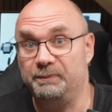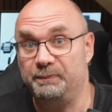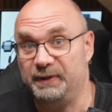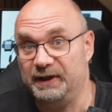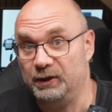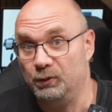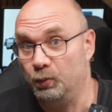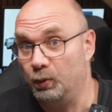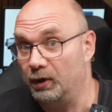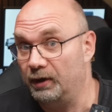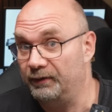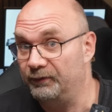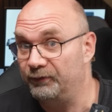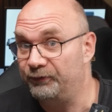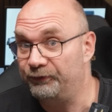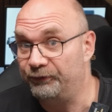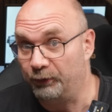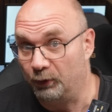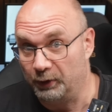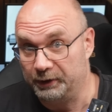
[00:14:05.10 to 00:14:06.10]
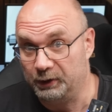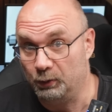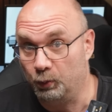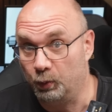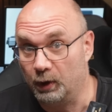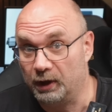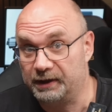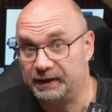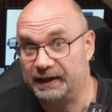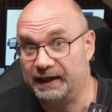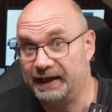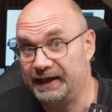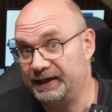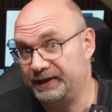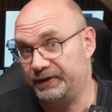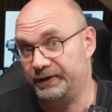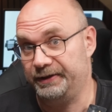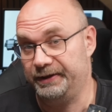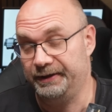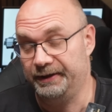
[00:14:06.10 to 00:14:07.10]
B1 40-watt
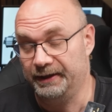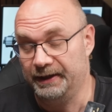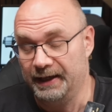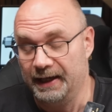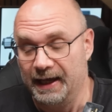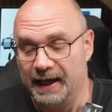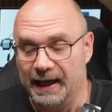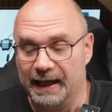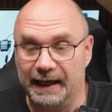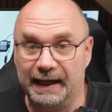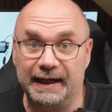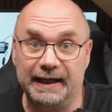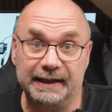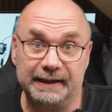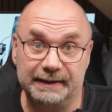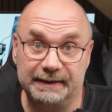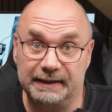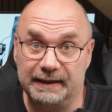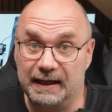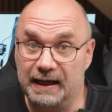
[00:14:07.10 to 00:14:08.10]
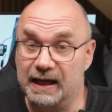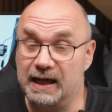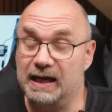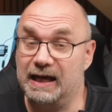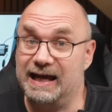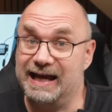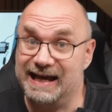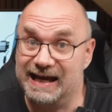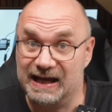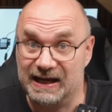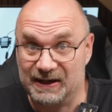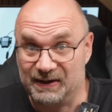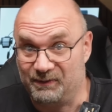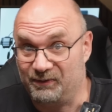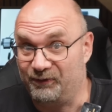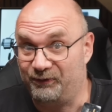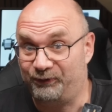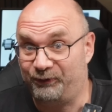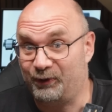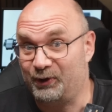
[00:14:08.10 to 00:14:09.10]
laser. And
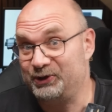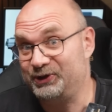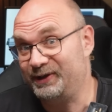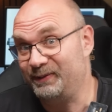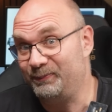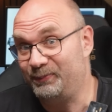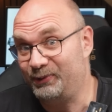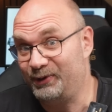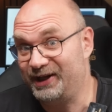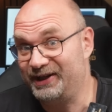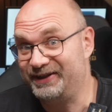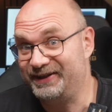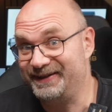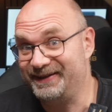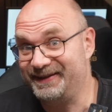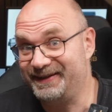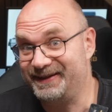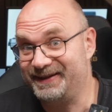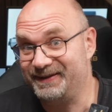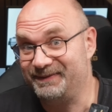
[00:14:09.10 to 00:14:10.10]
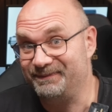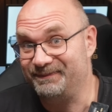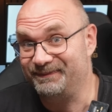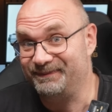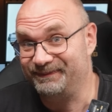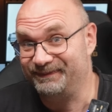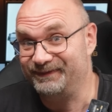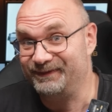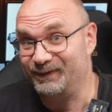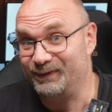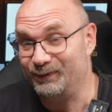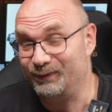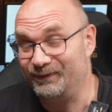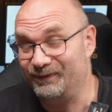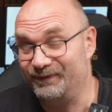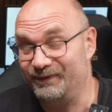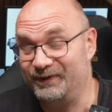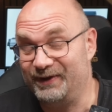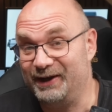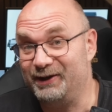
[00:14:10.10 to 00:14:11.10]
first impressions,
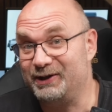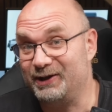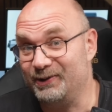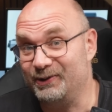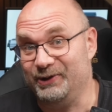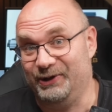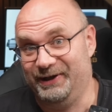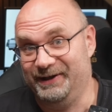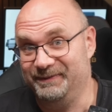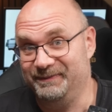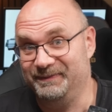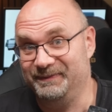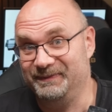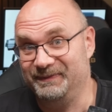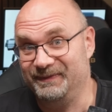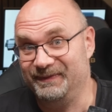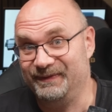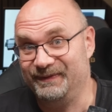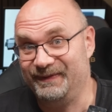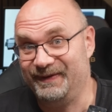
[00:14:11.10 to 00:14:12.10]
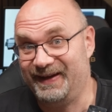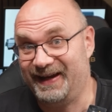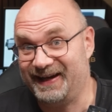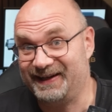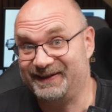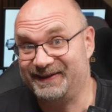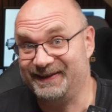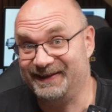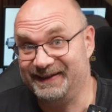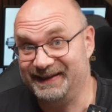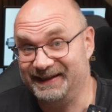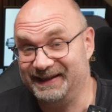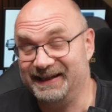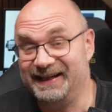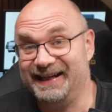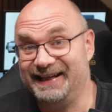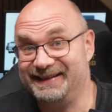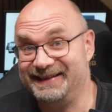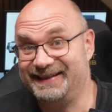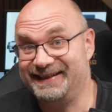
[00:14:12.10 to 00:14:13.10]
they're good. Actually,
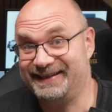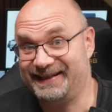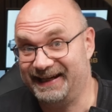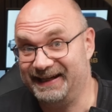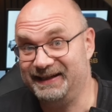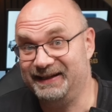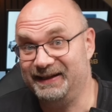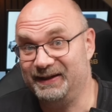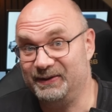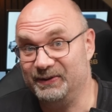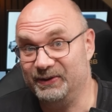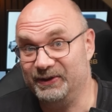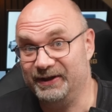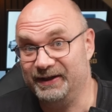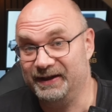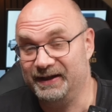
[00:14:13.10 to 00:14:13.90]
insanely good.